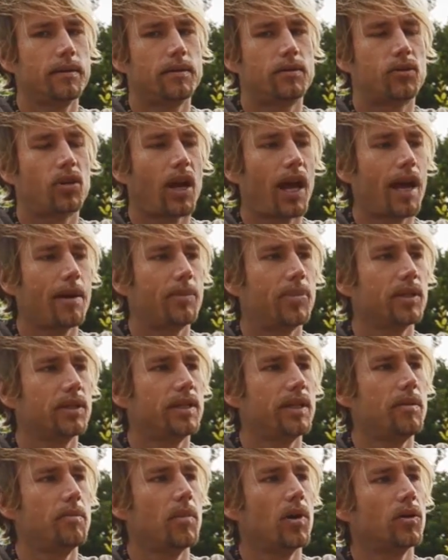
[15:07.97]
tripod,
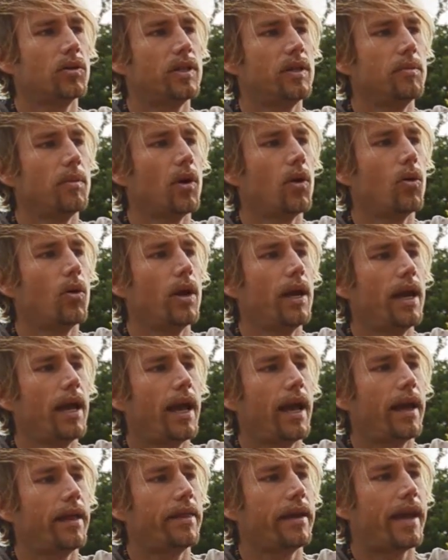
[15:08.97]
EMotimo,
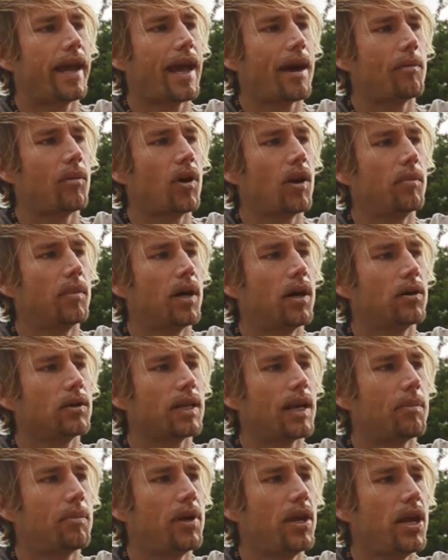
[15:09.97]
and the camera mount
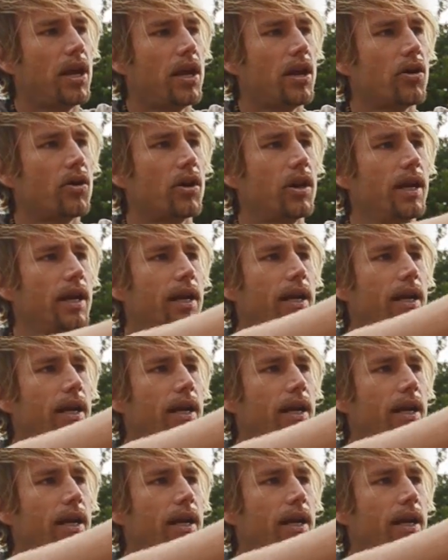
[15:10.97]
up here.